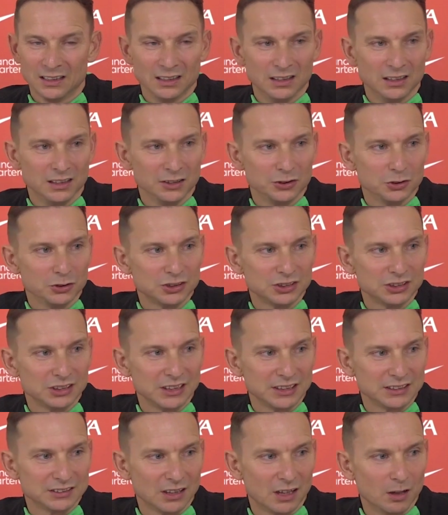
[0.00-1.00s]
Uh, you
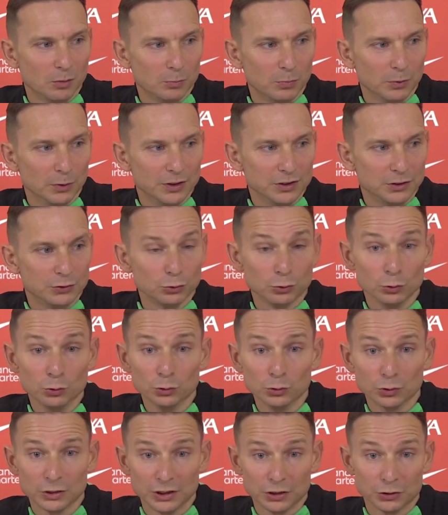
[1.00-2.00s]
see example in
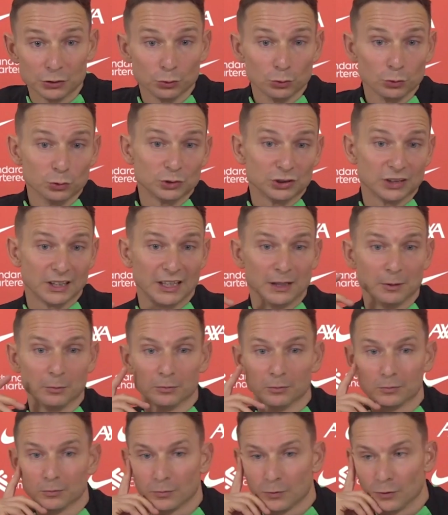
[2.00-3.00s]
Toulouse, the Toulouse
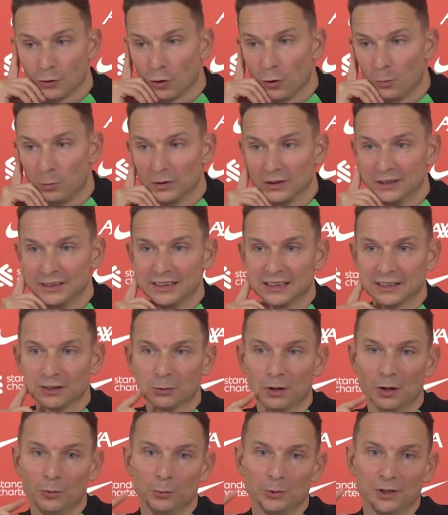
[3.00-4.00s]
game, properly
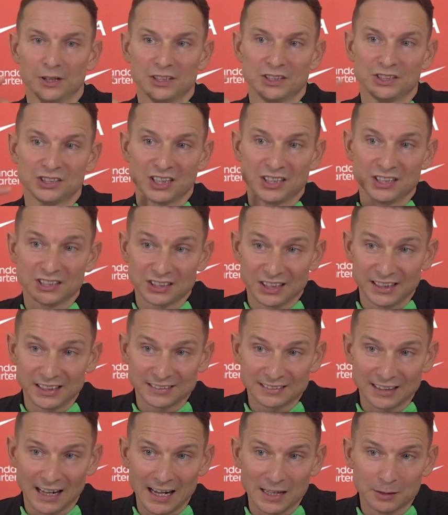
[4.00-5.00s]
when we changed
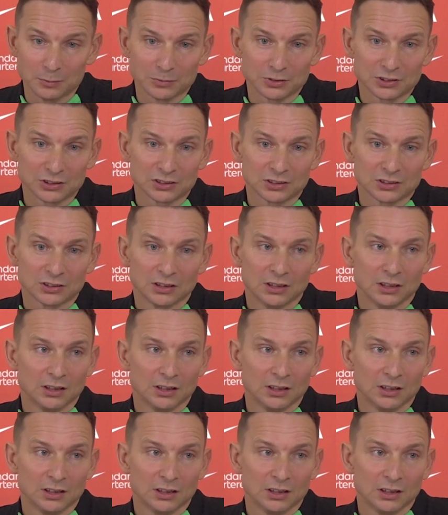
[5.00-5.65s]
eight times,